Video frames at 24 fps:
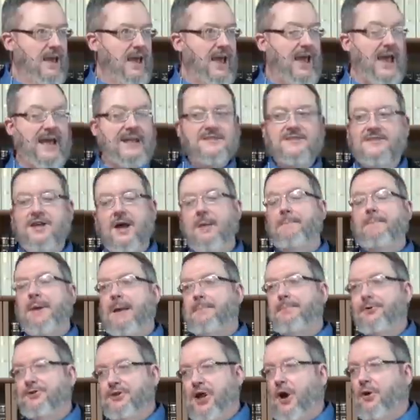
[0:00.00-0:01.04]
And some
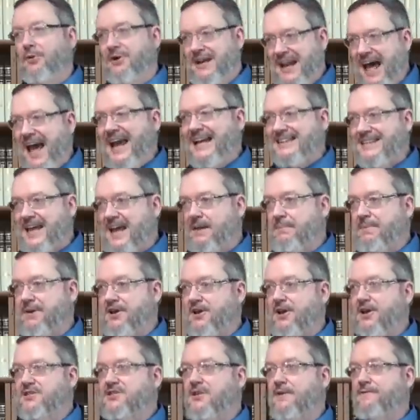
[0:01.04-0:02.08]
people don't like that
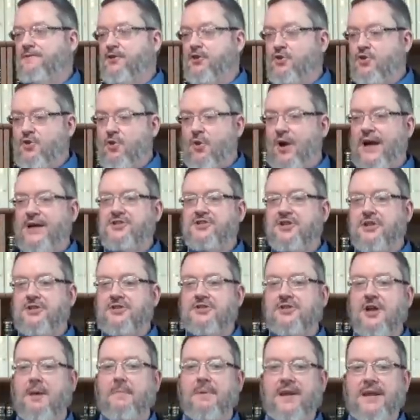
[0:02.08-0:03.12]
because if you question
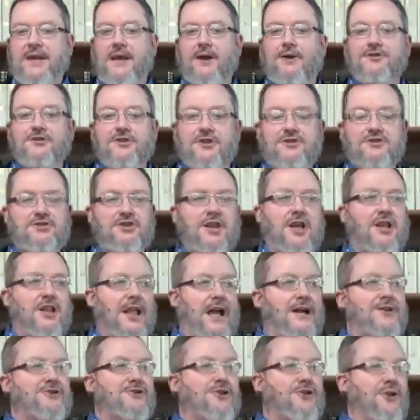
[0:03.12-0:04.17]
somebody else's
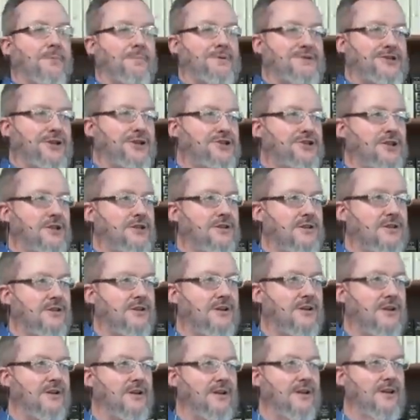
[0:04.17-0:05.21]
theological position,
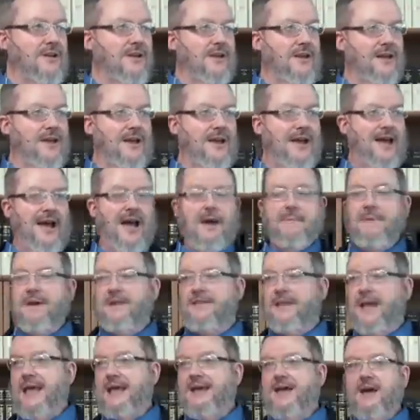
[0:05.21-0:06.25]
I
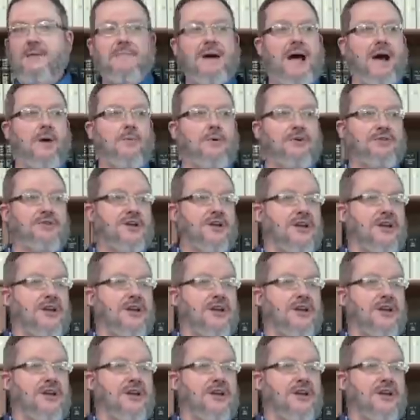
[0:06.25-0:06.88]
mean, they come out with